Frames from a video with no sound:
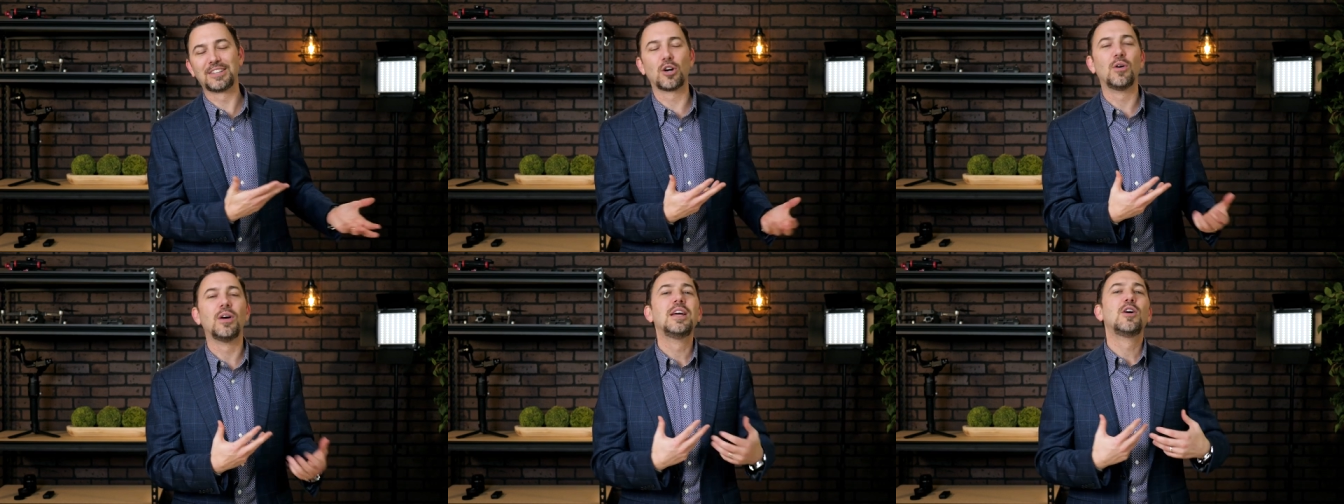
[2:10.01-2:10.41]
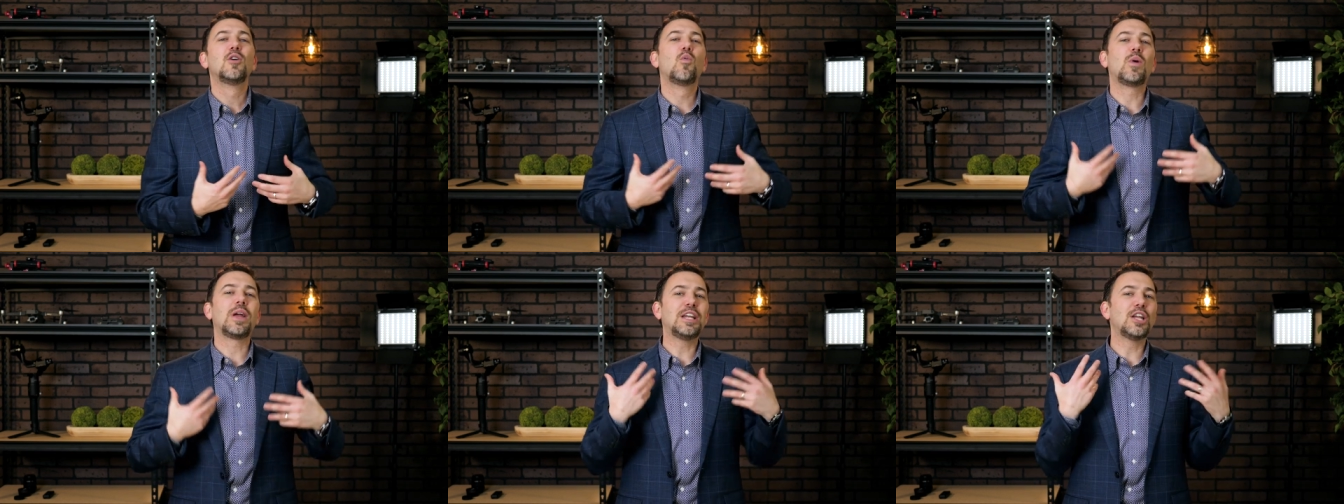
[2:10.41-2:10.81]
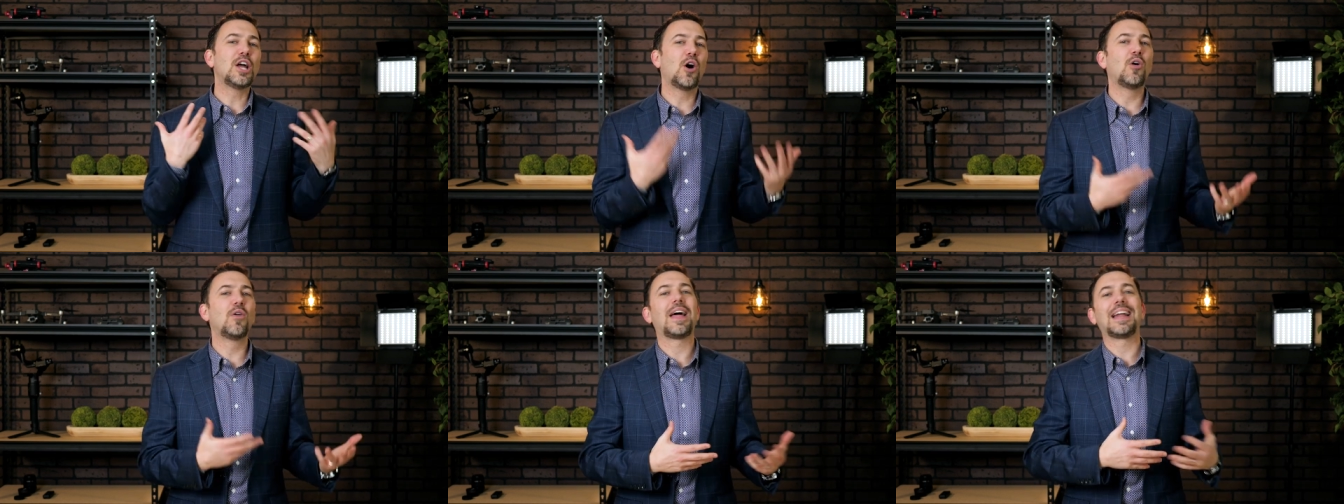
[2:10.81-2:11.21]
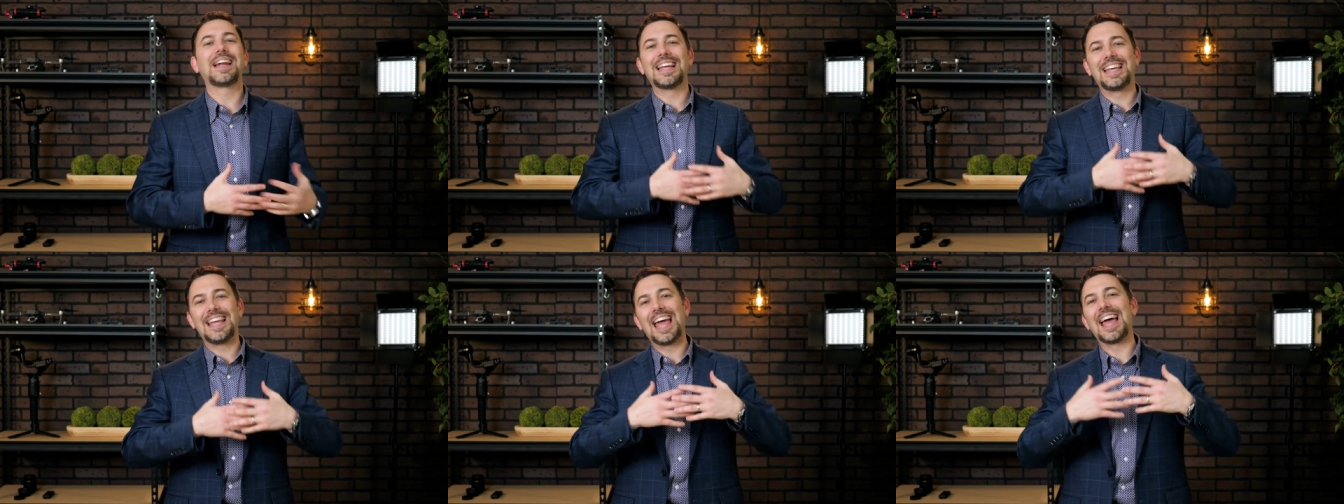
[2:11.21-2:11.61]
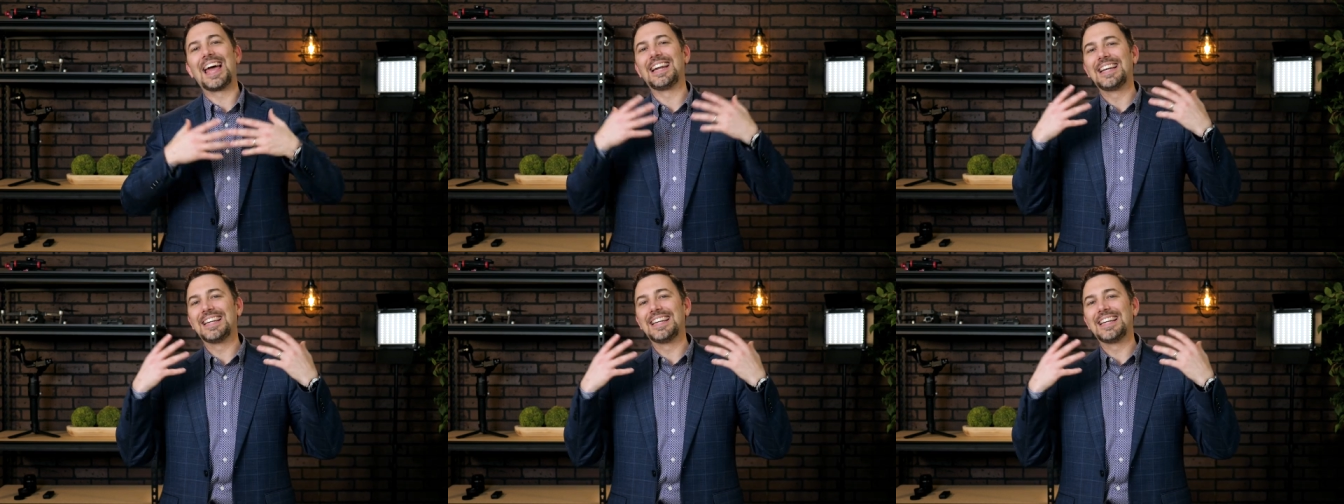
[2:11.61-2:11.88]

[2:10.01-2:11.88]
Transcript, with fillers: So we know that again,